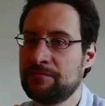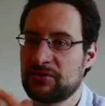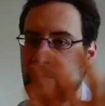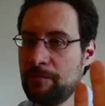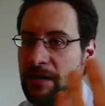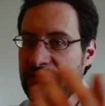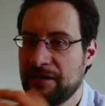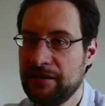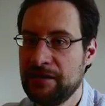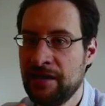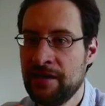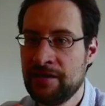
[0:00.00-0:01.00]
So
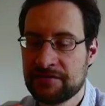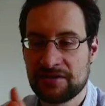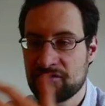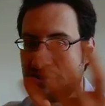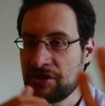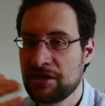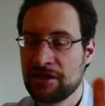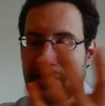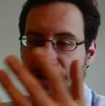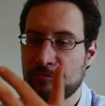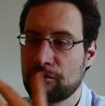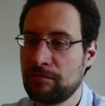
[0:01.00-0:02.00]
basically, the chicken
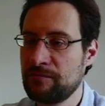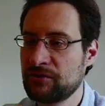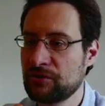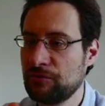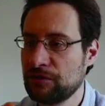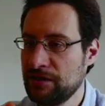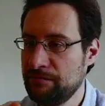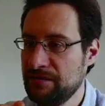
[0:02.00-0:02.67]
egg problem, totally